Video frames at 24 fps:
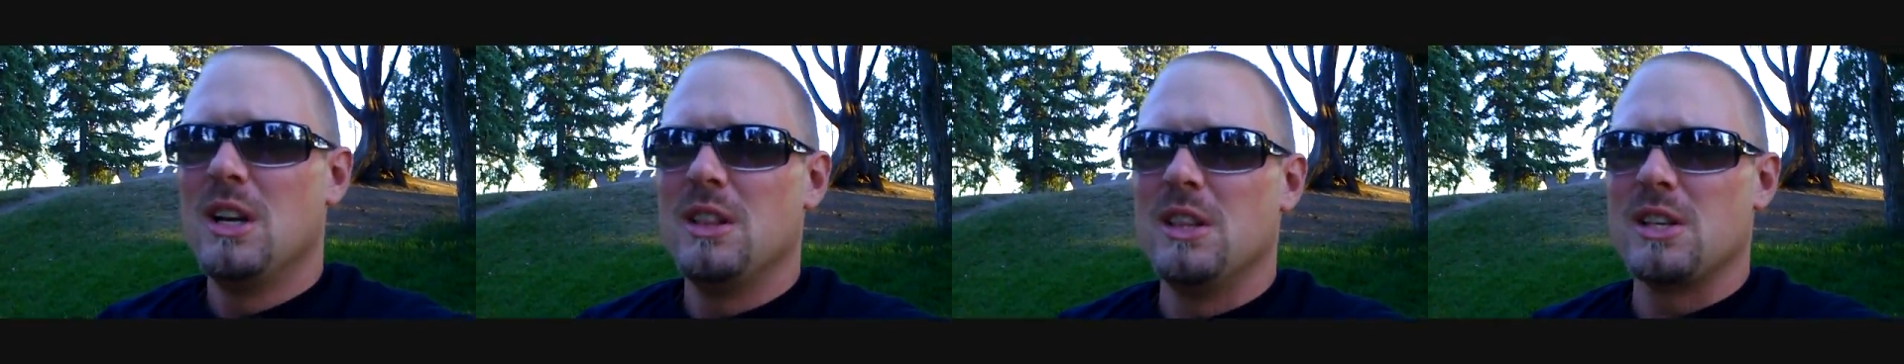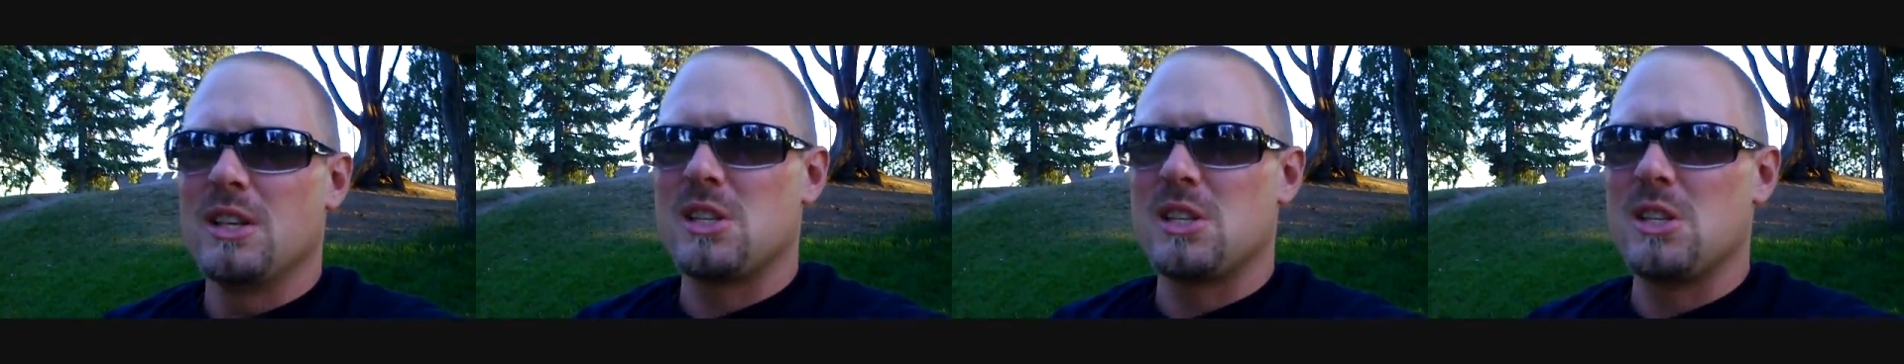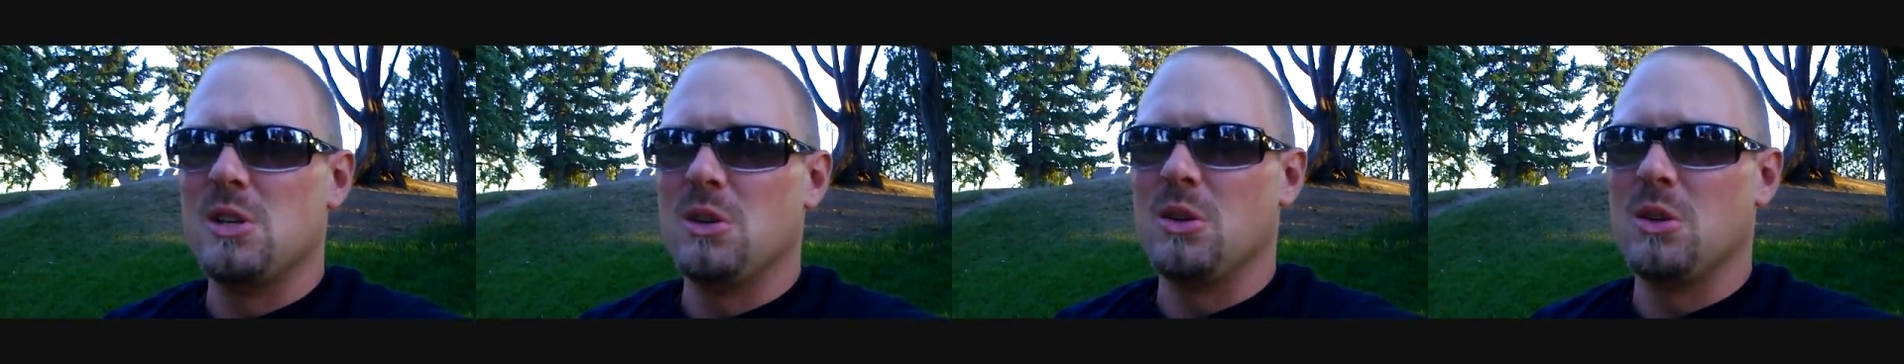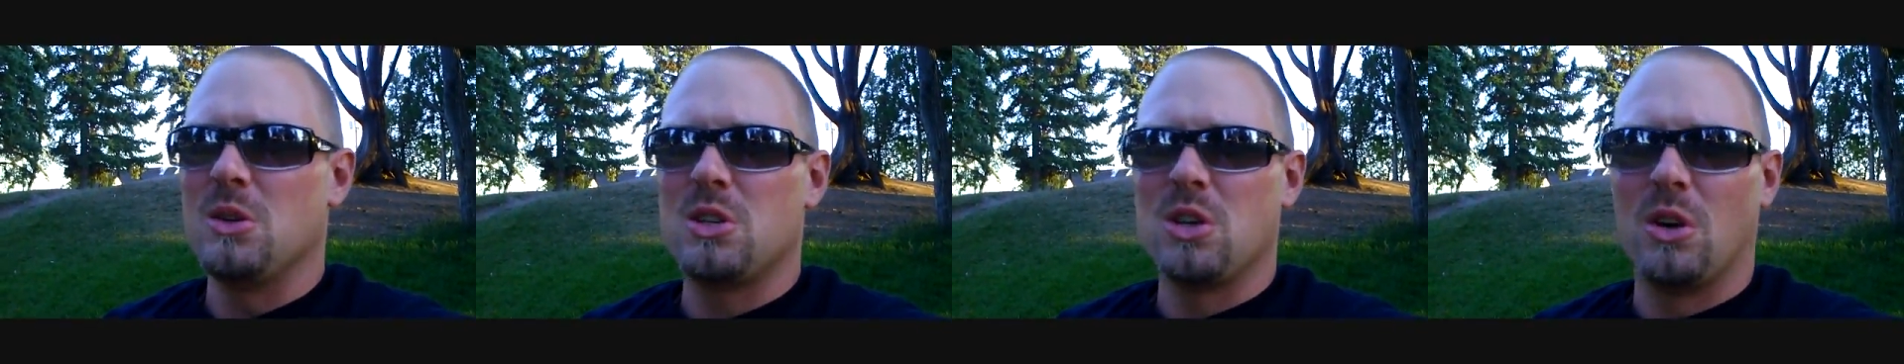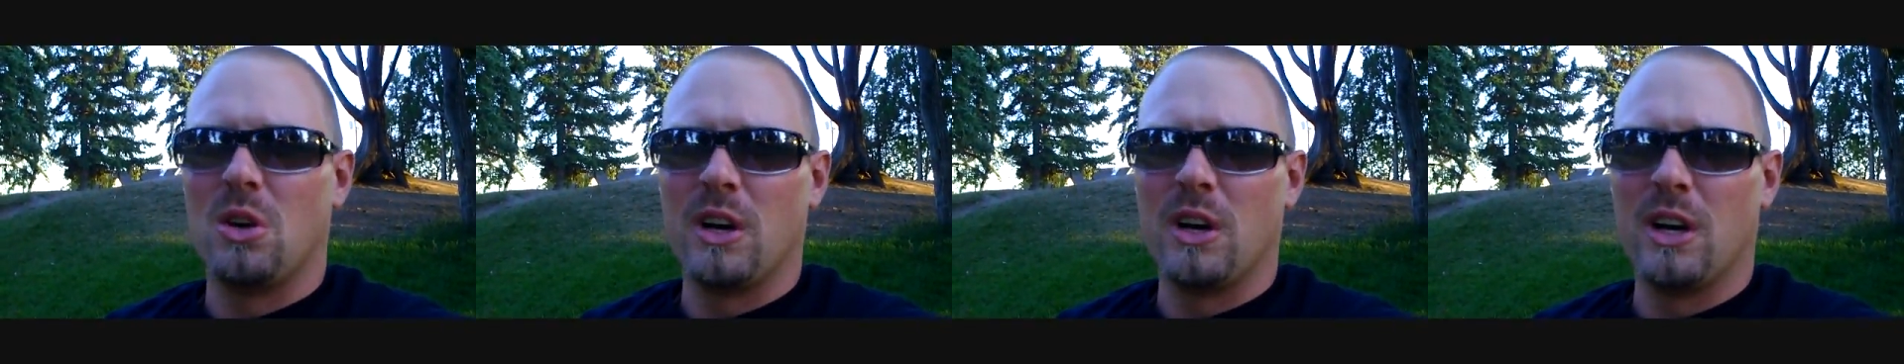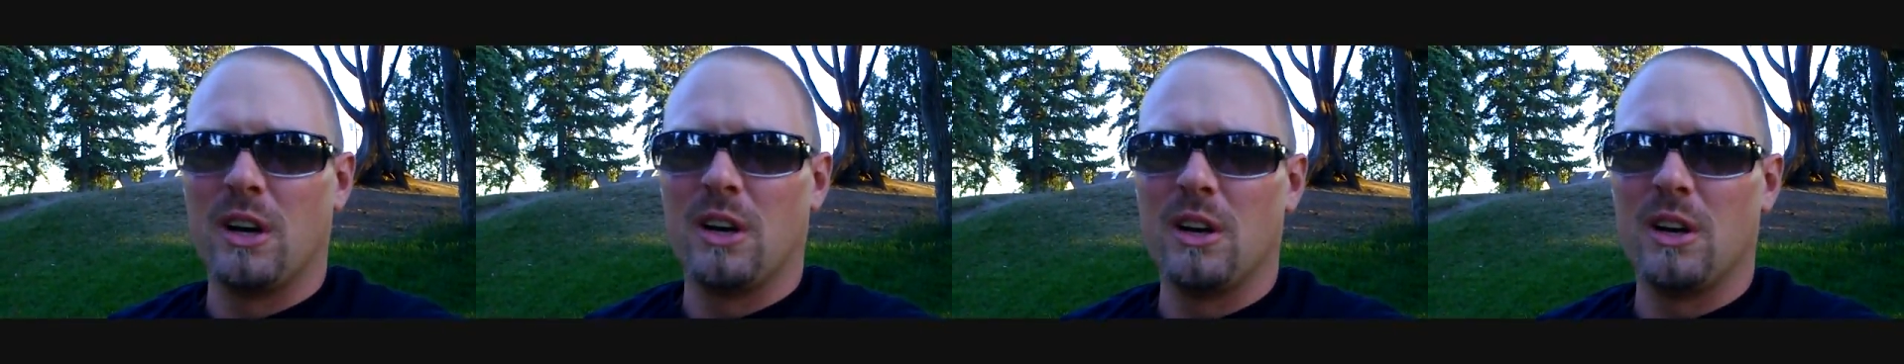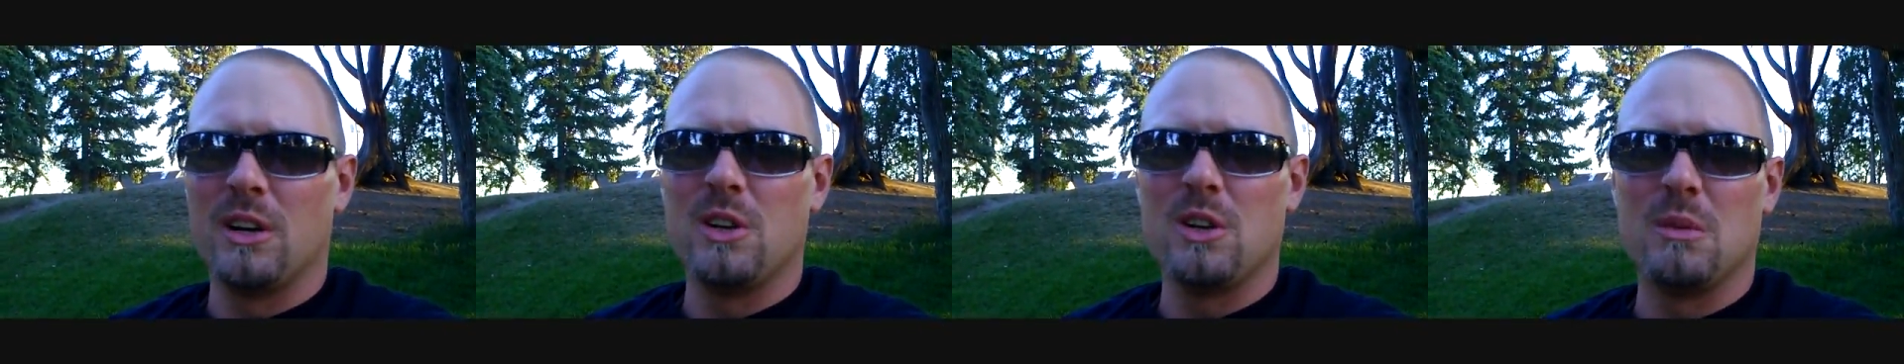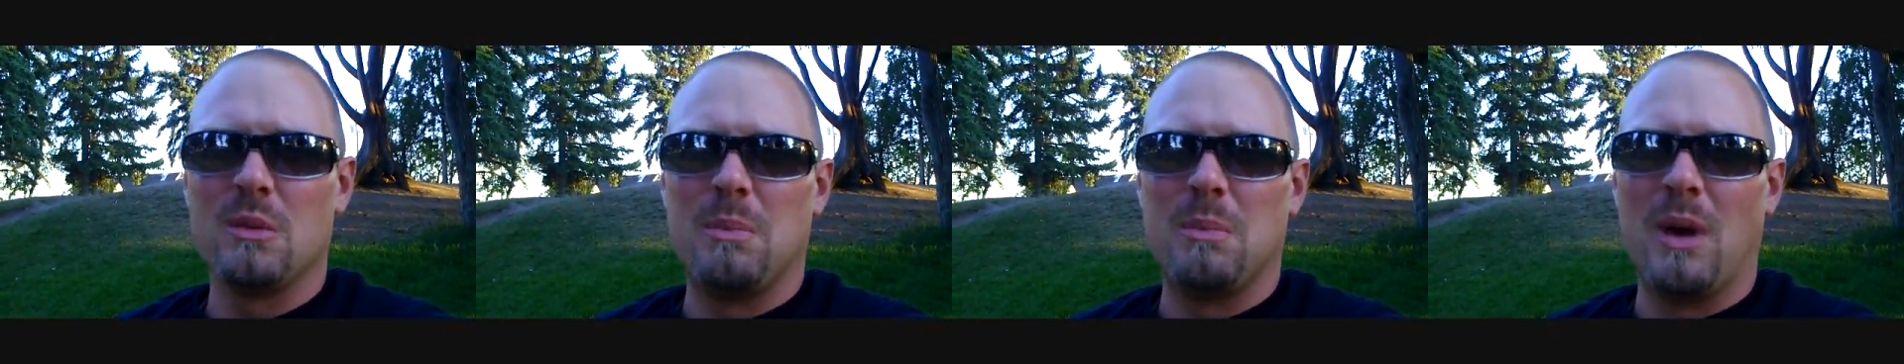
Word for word: this new toy or a new